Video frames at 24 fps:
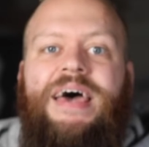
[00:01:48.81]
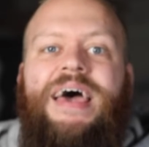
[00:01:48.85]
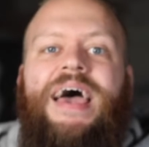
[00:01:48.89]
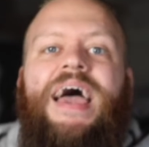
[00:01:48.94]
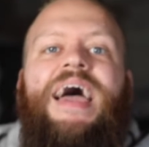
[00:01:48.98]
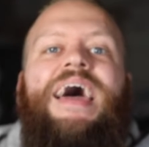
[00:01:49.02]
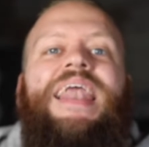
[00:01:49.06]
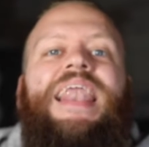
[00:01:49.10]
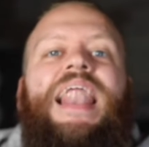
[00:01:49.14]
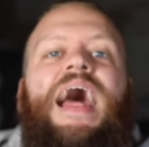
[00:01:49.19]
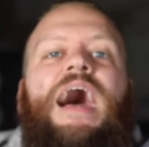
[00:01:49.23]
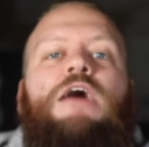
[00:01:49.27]

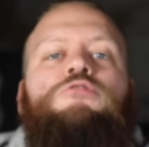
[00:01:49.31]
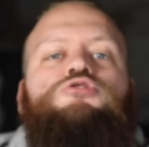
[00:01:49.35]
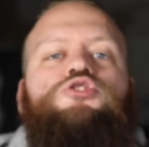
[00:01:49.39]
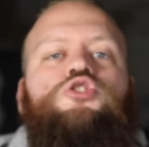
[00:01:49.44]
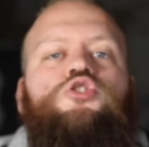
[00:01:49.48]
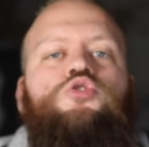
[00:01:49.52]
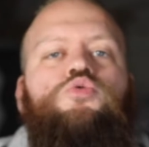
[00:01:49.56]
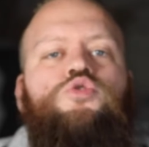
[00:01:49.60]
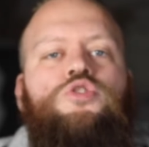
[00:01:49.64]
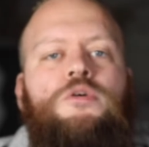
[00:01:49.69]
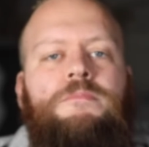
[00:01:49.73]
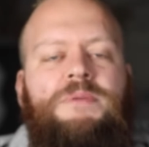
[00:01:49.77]
It allows
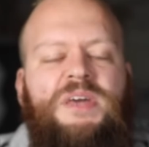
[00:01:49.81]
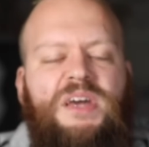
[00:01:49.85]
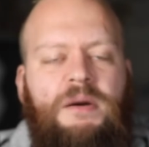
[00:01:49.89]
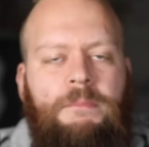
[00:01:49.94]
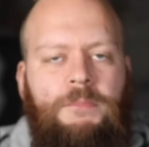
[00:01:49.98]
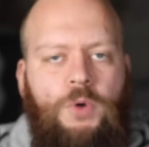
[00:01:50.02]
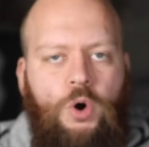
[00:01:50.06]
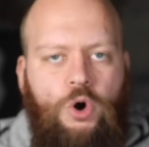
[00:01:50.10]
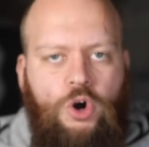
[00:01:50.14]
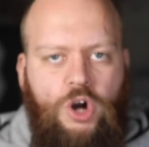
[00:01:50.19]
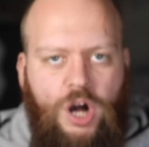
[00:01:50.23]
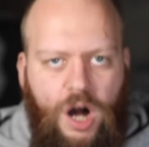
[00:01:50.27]
you to be a
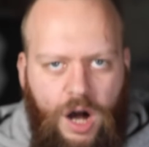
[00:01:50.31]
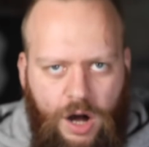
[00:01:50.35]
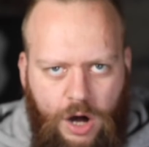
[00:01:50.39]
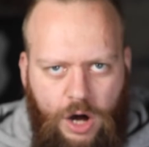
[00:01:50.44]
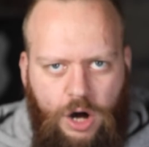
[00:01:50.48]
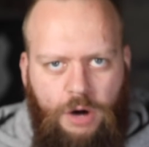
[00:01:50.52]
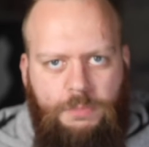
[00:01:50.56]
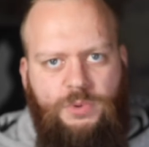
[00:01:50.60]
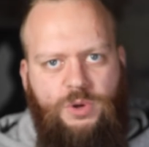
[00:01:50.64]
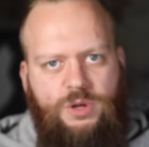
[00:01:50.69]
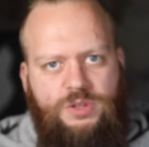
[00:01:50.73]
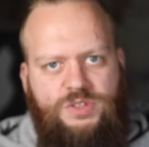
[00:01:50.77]
more
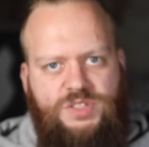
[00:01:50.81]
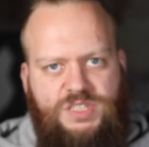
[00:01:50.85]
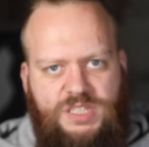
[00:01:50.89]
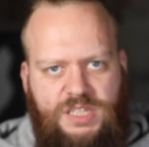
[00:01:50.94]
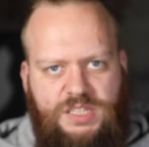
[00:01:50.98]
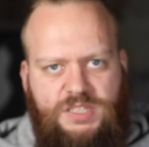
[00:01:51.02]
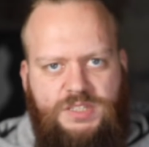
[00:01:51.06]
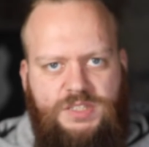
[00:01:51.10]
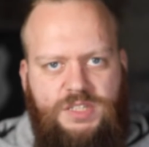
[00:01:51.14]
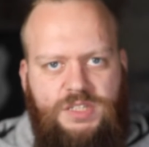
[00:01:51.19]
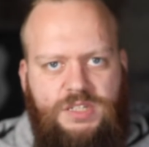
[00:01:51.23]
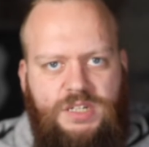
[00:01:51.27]
calm,
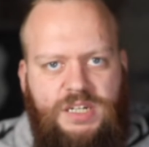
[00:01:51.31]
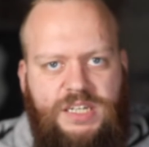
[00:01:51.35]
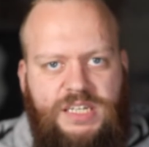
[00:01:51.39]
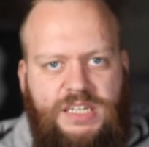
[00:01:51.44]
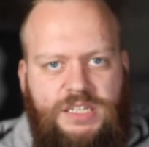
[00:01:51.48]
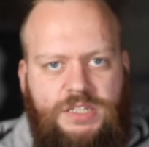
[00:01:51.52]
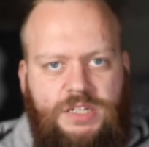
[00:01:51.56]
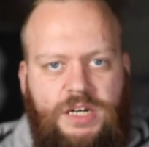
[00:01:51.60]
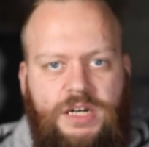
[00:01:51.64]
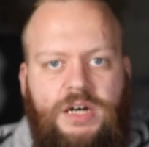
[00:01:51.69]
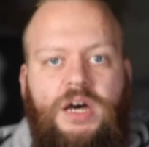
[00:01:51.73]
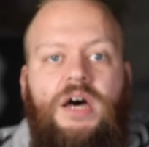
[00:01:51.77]
consistent
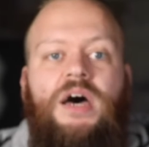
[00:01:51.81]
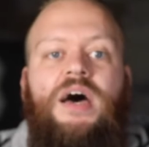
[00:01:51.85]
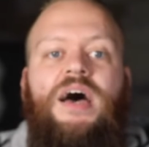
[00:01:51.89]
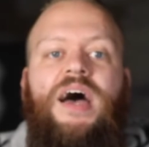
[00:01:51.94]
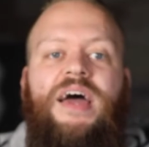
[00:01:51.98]
leader,